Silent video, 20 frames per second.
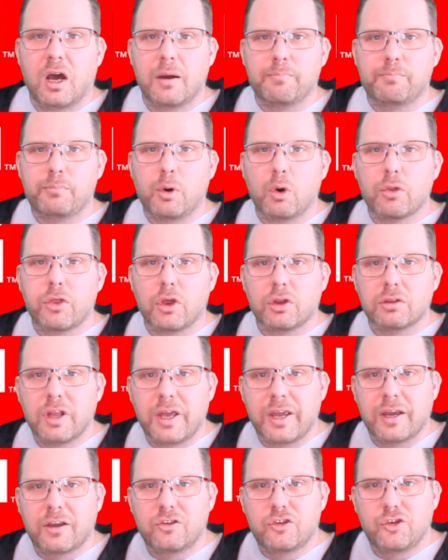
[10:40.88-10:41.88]
Both a
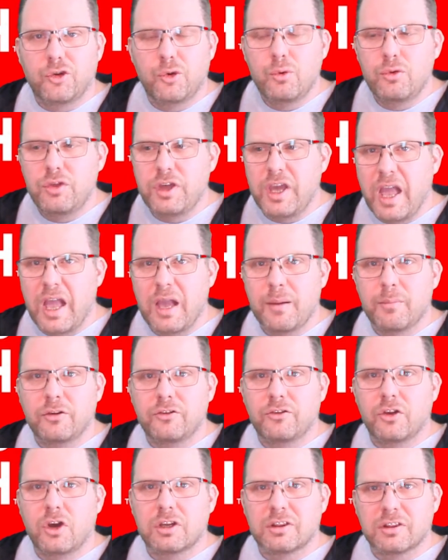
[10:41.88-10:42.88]
link to the
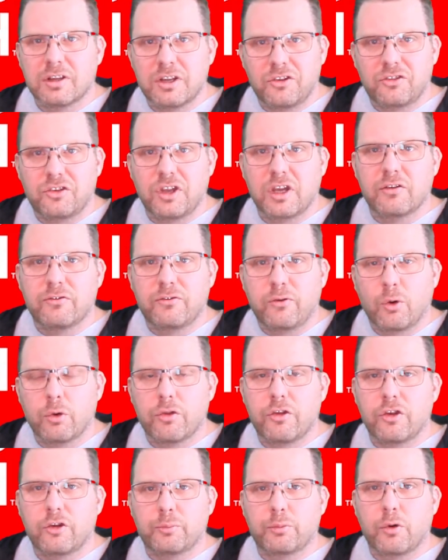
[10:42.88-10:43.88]
Amazon listing for
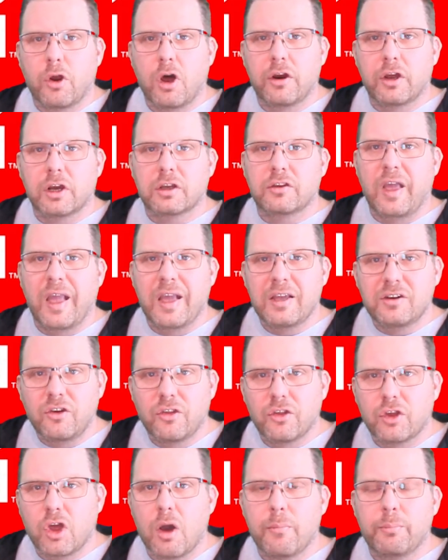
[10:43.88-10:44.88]
this product and to
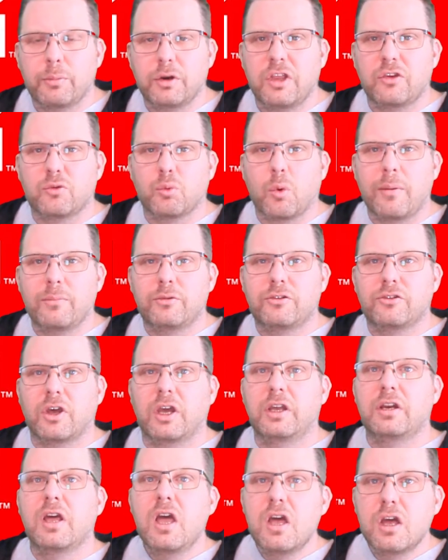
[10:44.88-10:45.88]
the company's
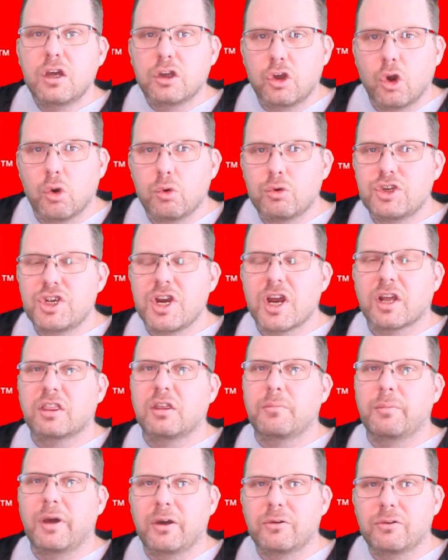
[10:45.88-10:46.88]
website. Go check
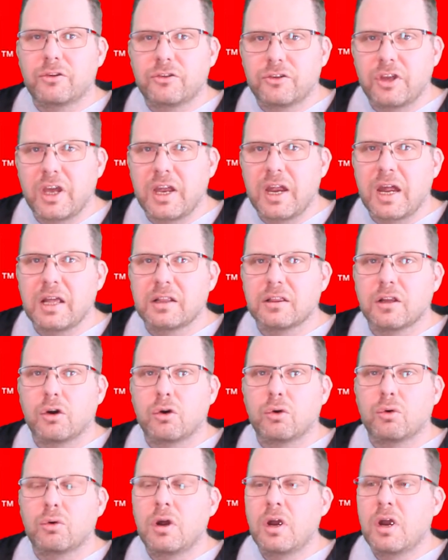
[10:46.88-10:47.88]
them out, say
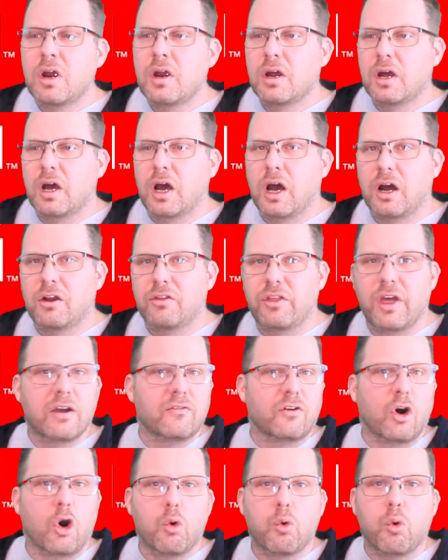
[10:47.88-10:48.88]
hello. They have
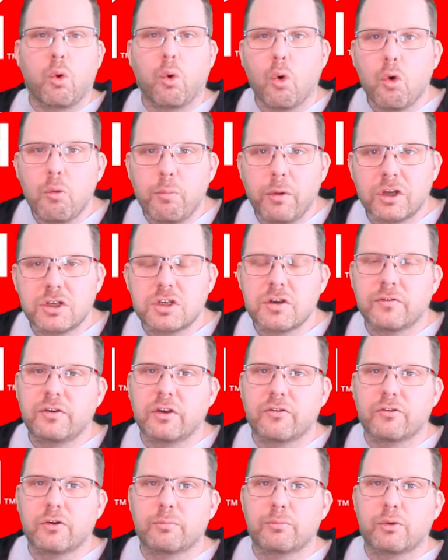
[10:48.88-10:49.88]
a whole bunch of
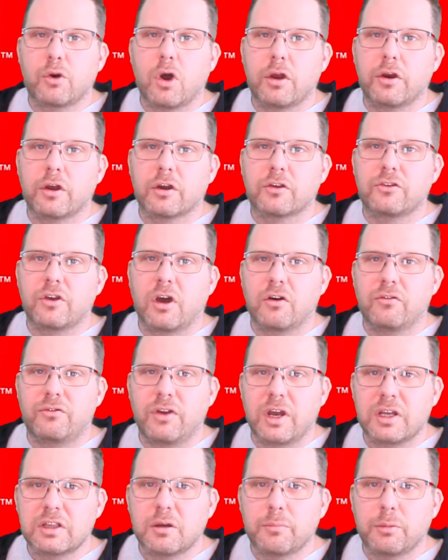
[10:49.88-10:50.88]
different products
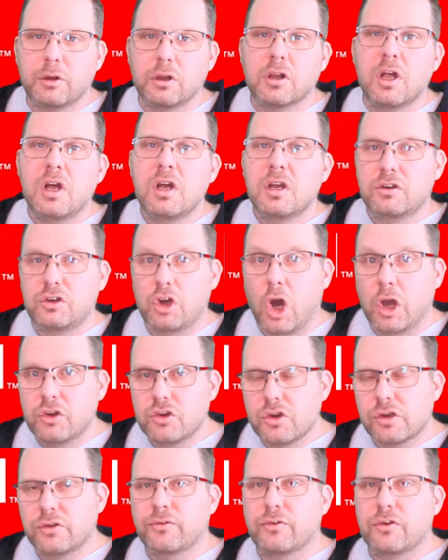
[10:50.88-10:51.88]
available, not
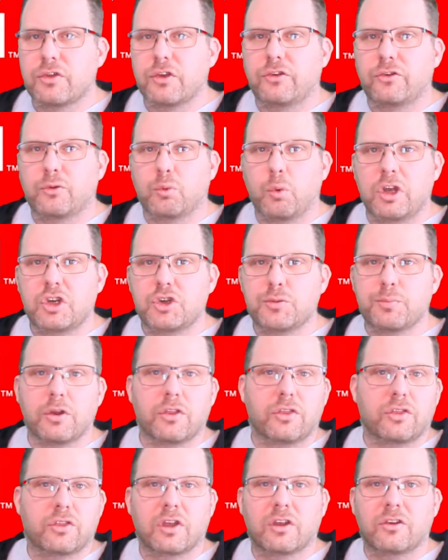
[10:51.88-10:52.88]
just for the Switch, but
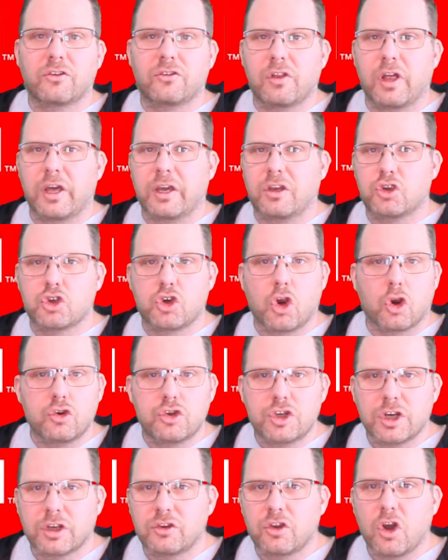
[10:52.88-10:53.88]
things like
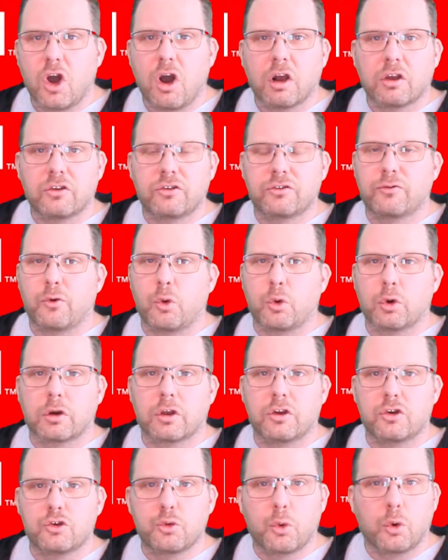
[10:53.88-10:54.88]
charging docks for
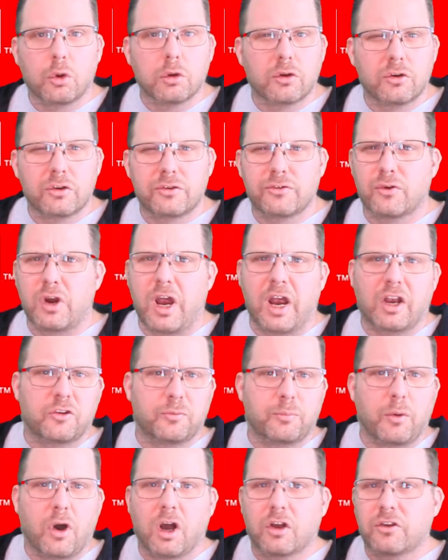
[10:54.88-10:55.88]
controllers for
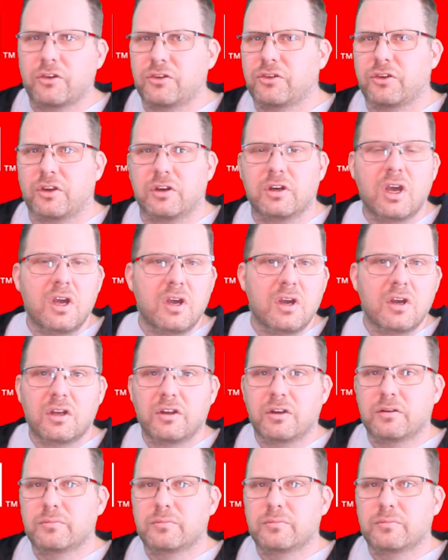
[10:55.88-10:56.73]
Xbox and